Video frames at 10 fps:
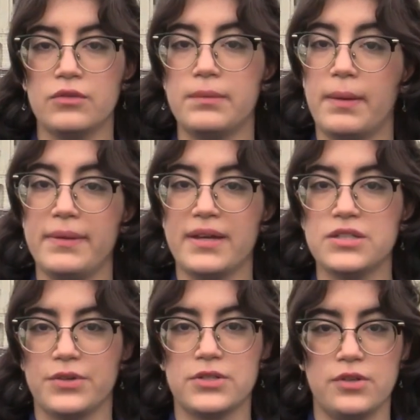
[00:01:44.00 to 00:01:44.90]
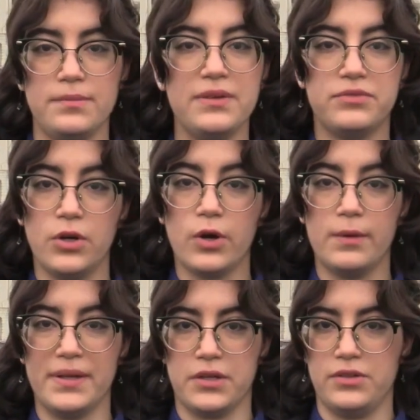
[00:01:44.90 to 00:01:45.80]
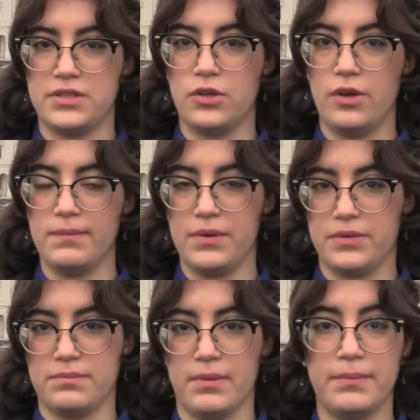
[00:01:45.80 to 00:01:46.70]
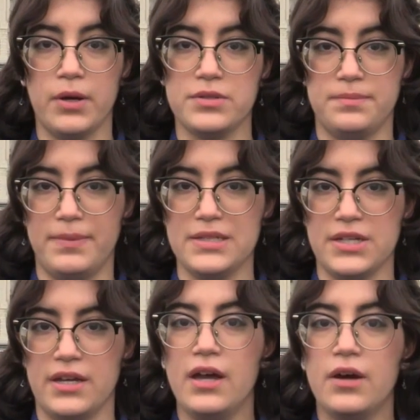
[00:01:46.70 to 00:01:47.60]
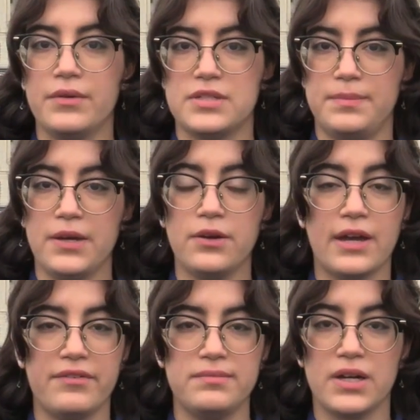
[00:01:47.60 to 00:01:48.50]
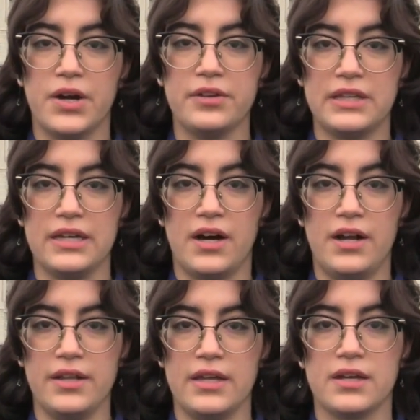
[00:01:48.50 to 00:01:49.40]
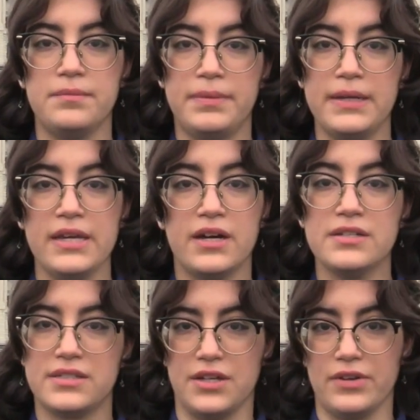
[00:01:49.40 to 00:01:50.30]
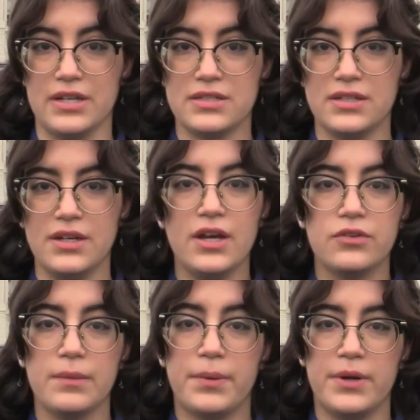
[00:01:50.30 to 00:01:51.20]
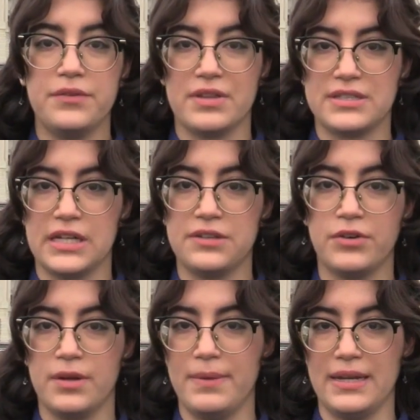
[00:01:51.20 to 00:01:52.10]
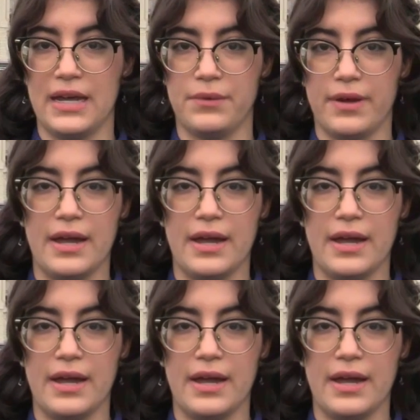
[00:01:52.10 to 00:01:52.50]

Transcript: Republicans were extremely vocal about their disagreement with the proposed budget, with Speaker Kevin McCarthy calling it completely unserious. Reporting for the South Florida Network.